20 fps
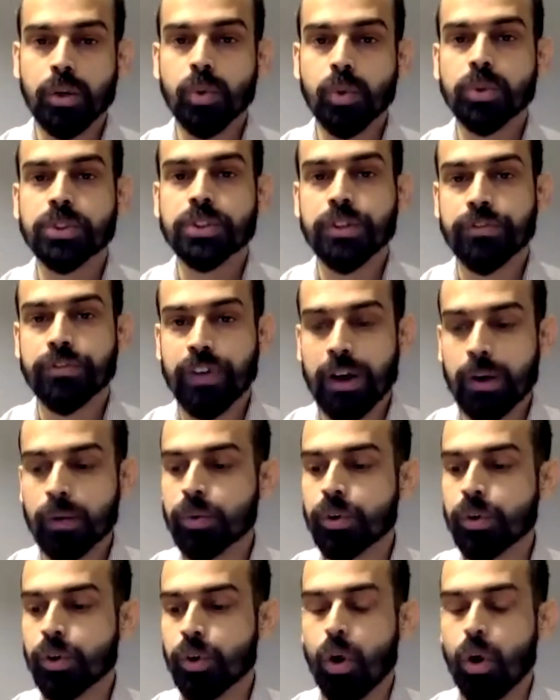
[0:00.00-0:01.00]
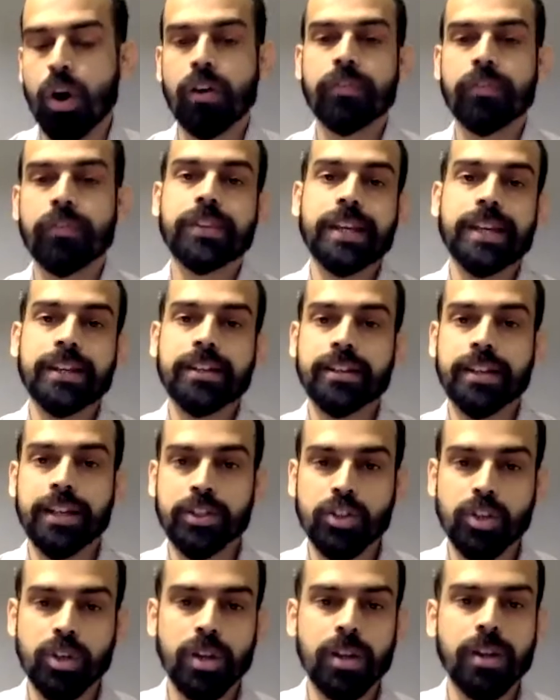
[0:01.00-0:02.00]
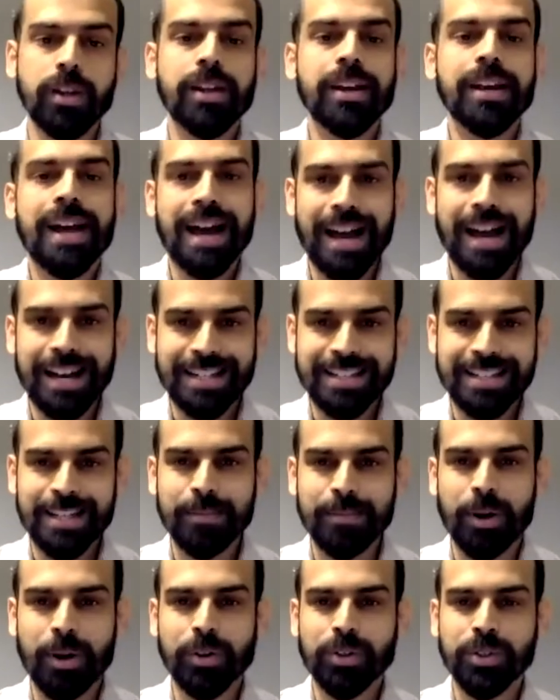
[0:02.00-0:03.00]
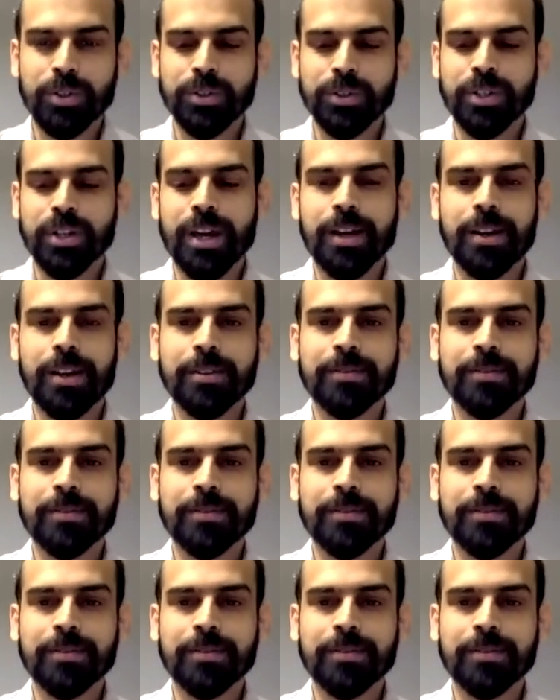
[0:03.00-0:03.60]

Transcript: who's the founder of Think Digital. Hi, Tim. How are you doing today?